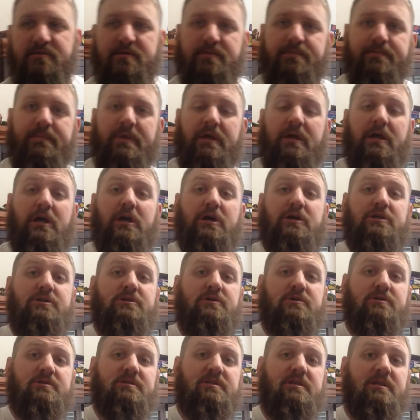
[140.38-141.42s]
it, so
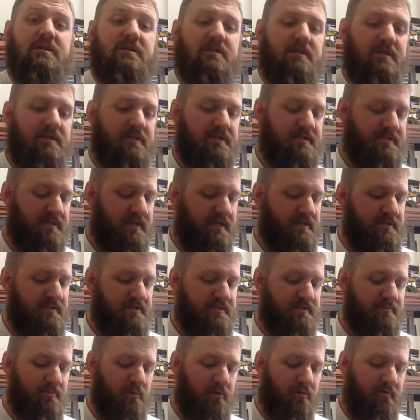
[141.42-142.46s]
it's designed to
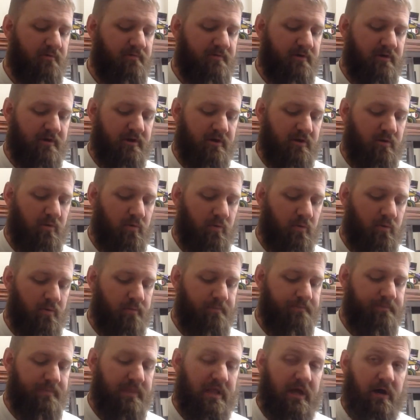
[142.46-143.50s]
smoke very cool.
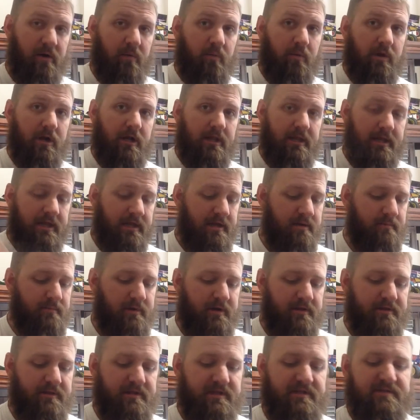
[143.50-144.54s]
Now what I like
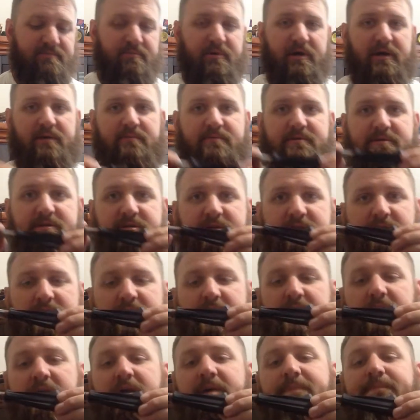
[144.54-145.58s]
about these pipes
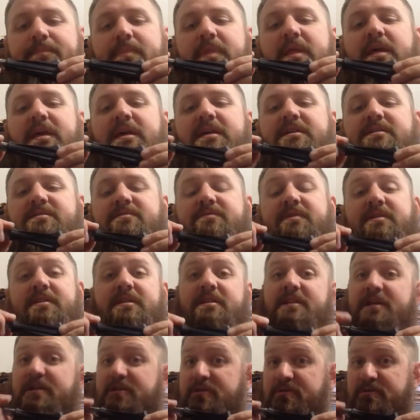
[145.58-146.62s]
is the fact that
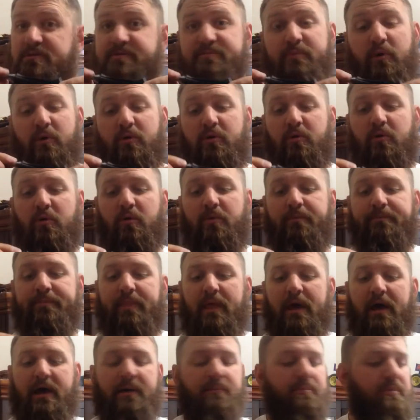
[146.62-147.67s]
they do smoke cool.
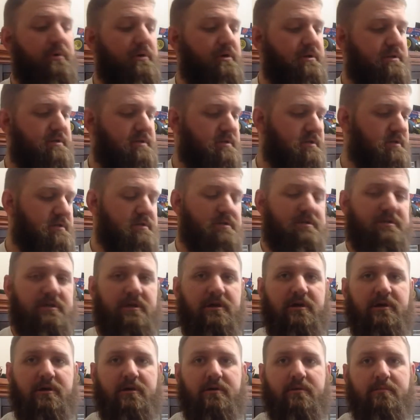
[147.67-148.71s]
I put
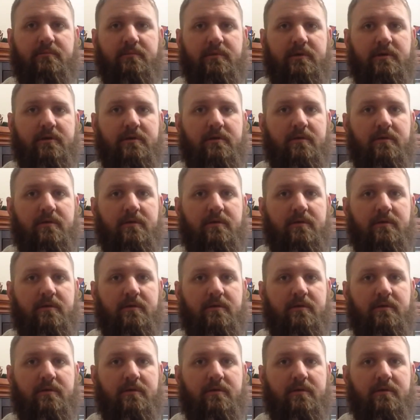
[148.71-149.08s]
some